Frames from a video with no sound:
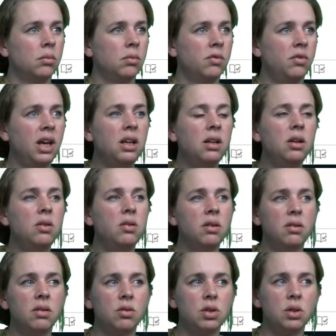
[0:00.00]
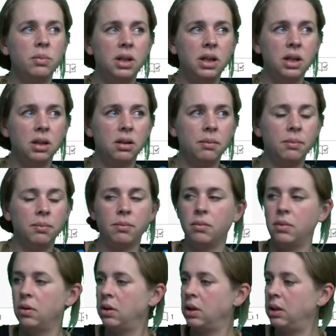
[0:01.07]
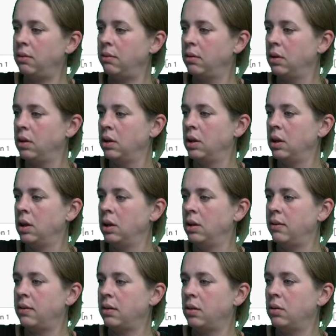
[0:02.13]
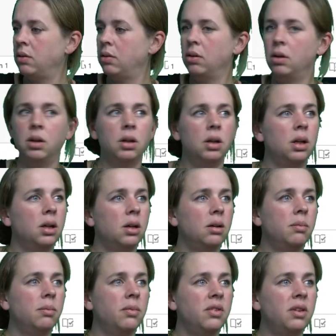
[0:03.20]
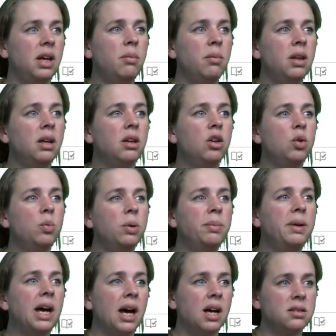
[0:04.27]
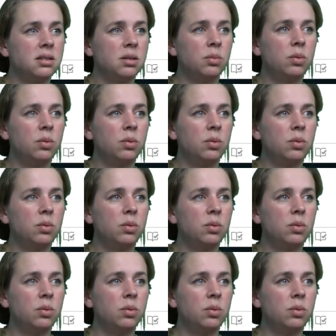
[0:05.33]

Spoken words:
Fake news in social media, okay? So, same thing, you will be asked some